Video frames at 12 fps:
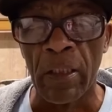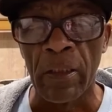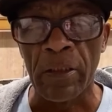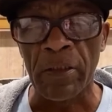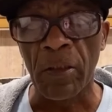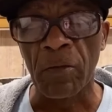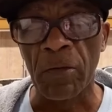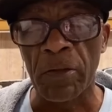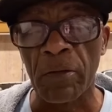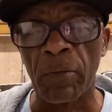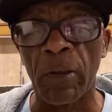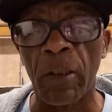the students
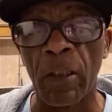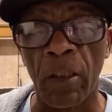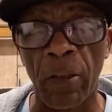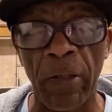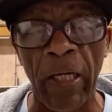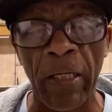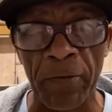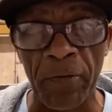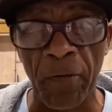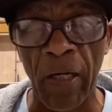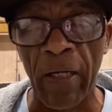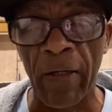will learn how to
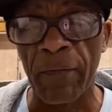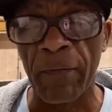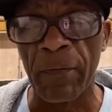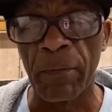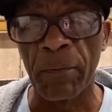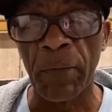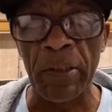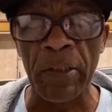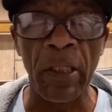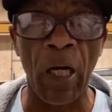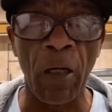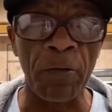drive. But
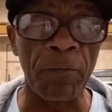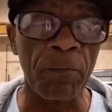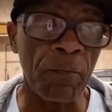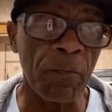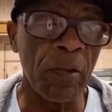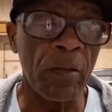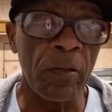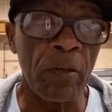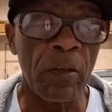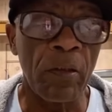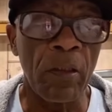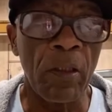y'all
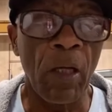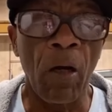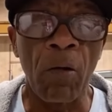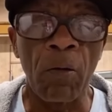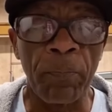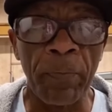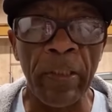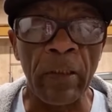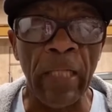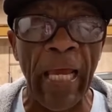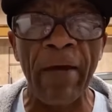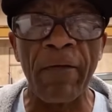
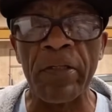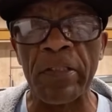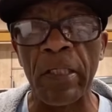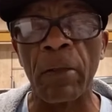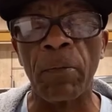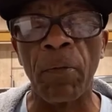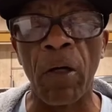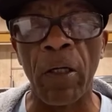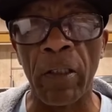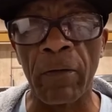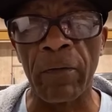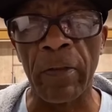build every single part
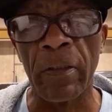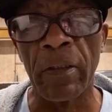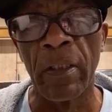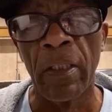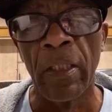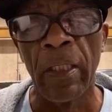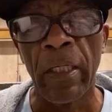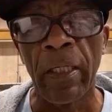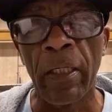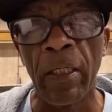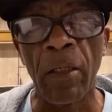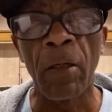of it,
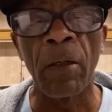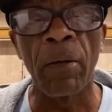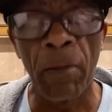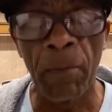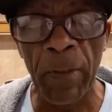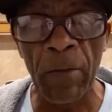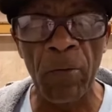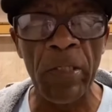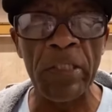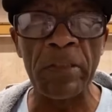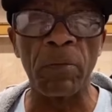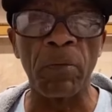and be
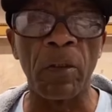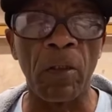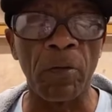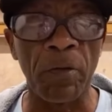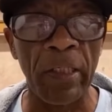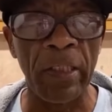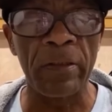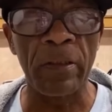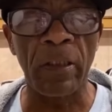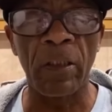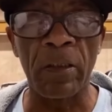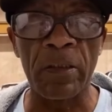reasonable on things
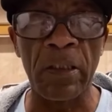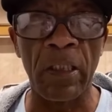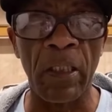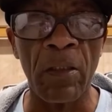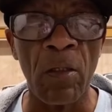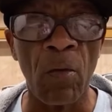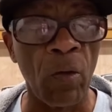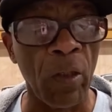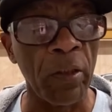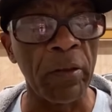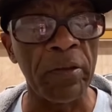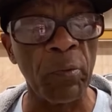because
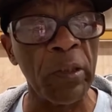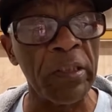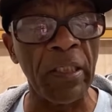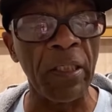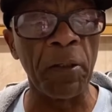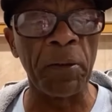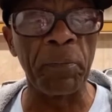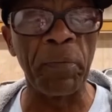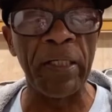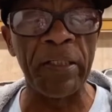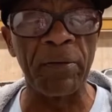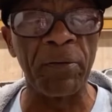we're still on a
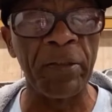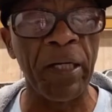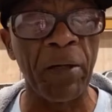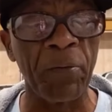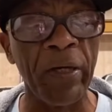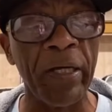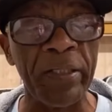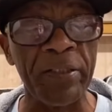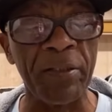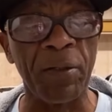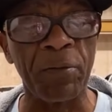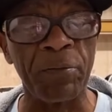budget. We're not rich,
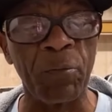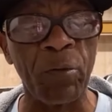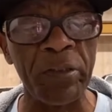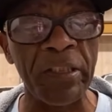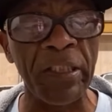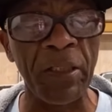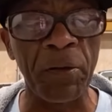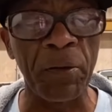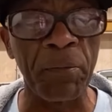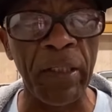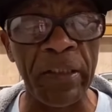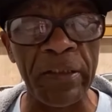so we're still on a
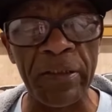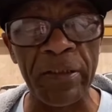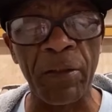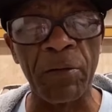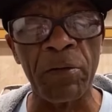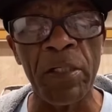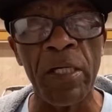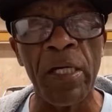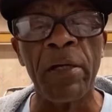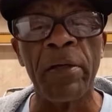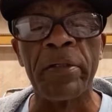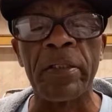budget. So
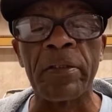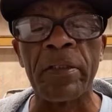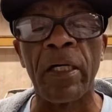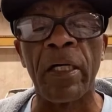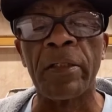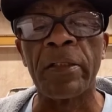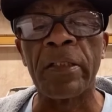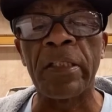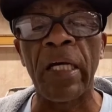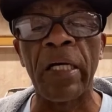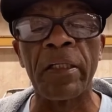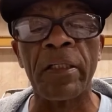just
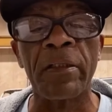kind of